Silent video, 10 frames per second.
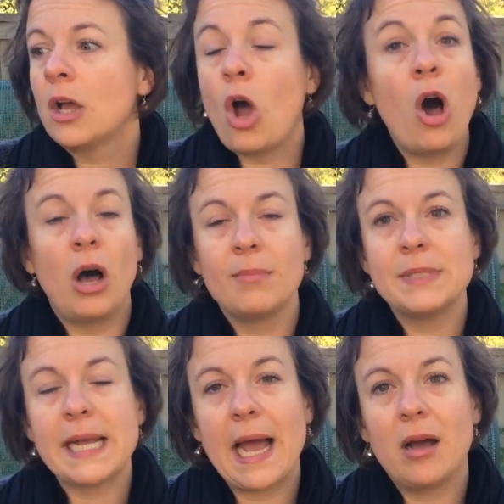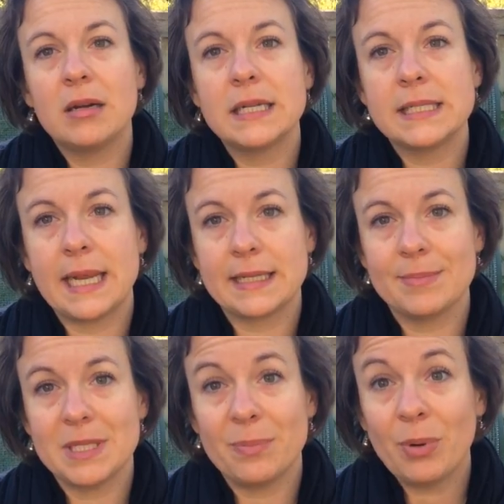calm down and take
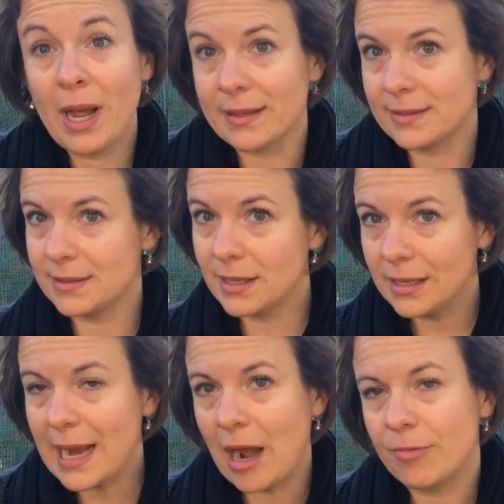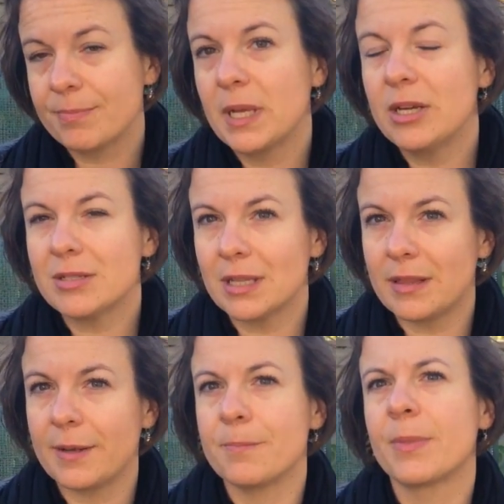some deep breaths. Now, here's the
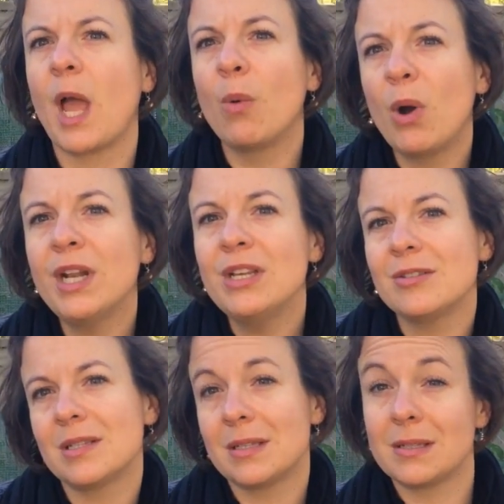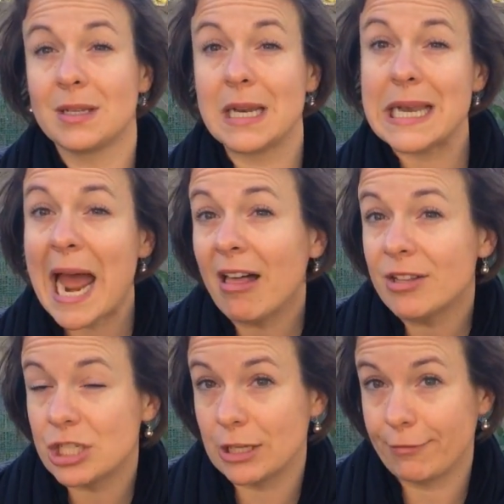thing. I want to use this as an
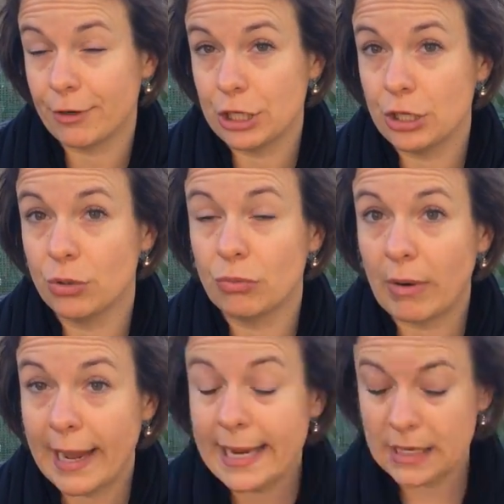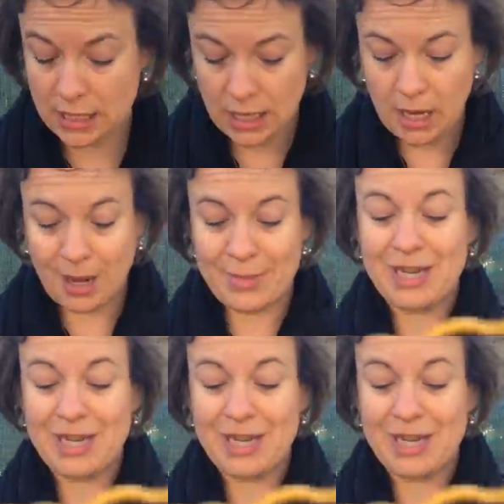analogy for you, right? I